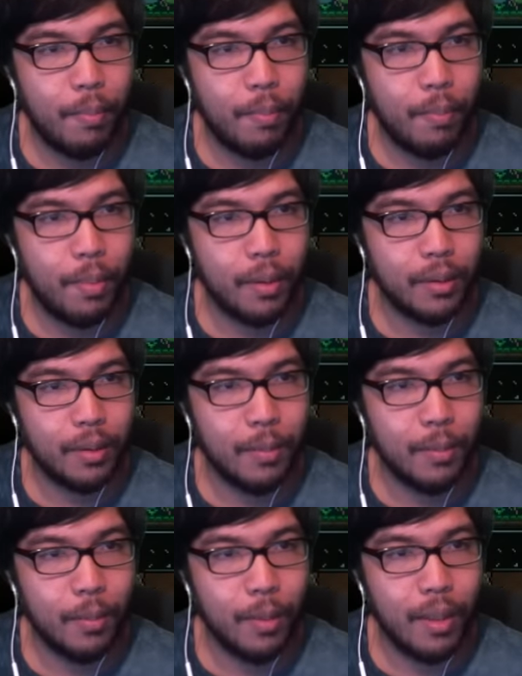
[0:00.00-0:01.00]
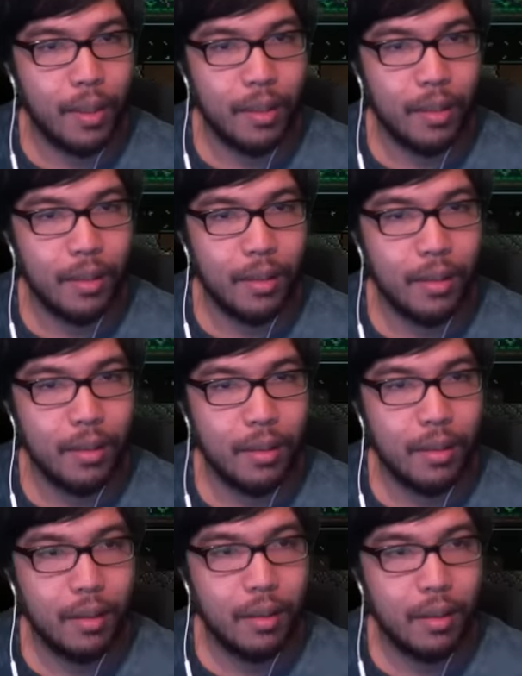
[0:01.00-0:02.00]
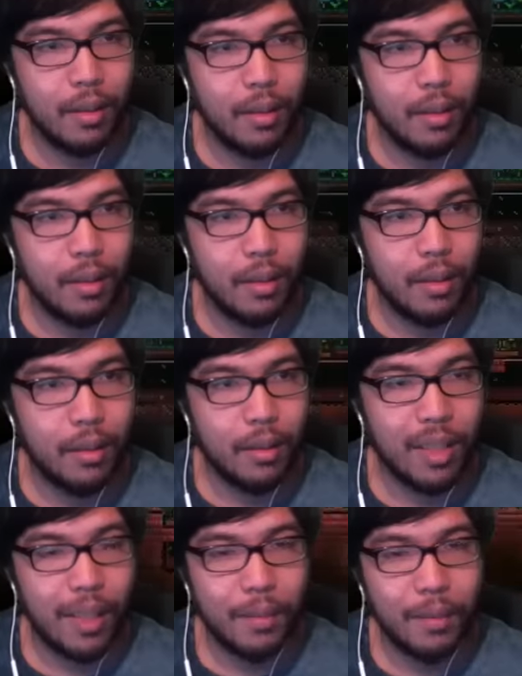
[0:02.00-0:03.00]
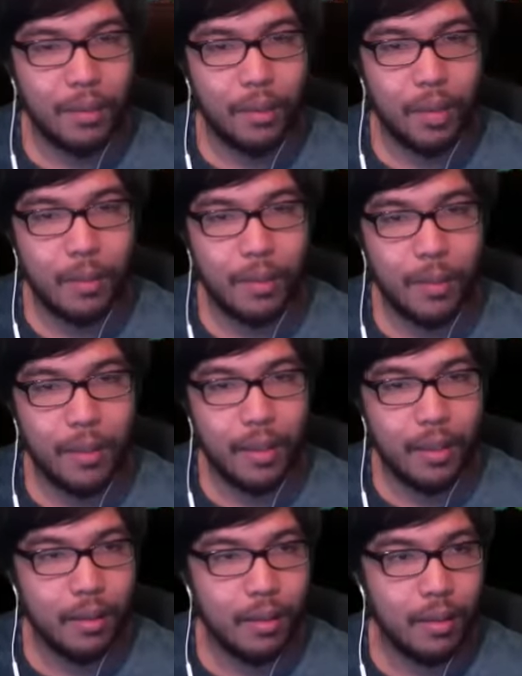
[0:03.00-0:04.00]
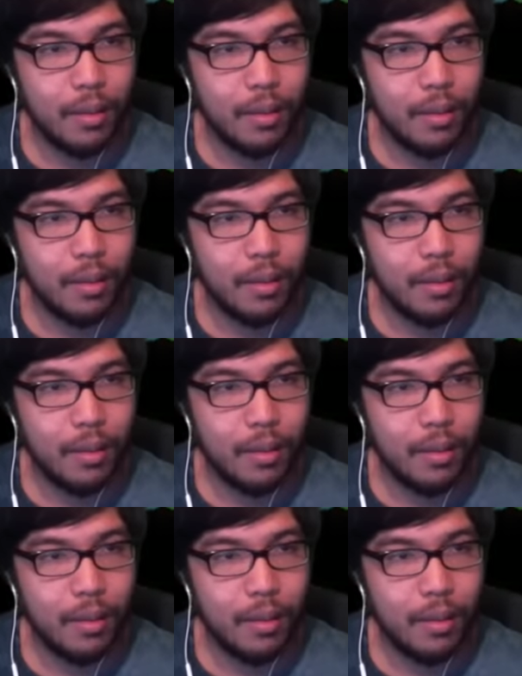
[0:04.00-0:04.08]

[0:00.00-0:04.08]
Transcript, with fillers: put them away? Did I drop them in here?